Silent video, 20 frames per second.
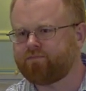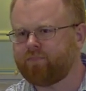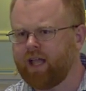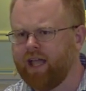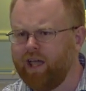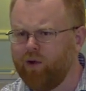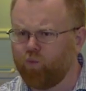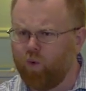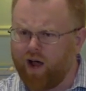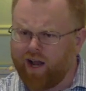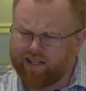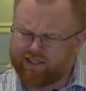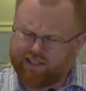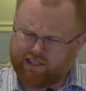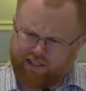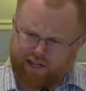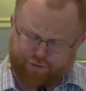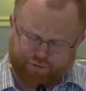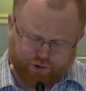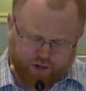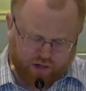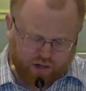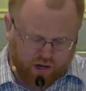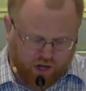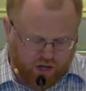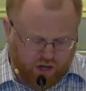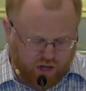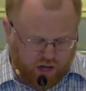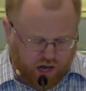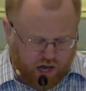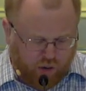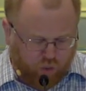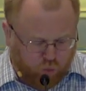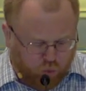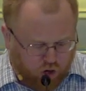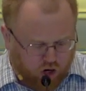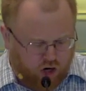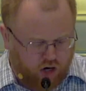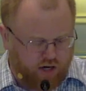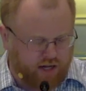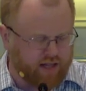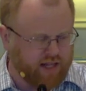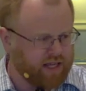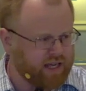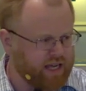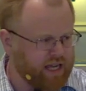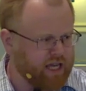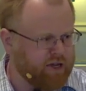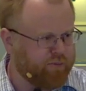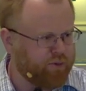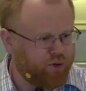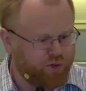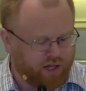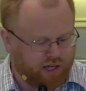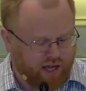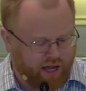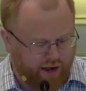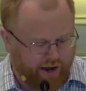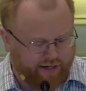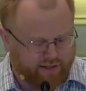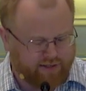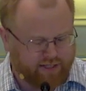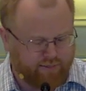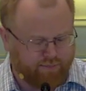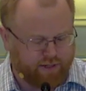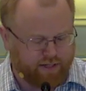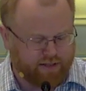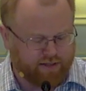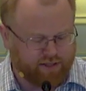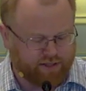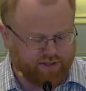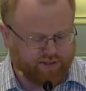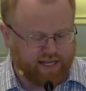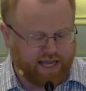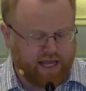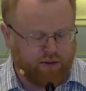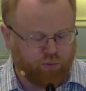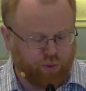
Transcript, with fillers: And while it's a different a word in the Hebrew, the concept is the same.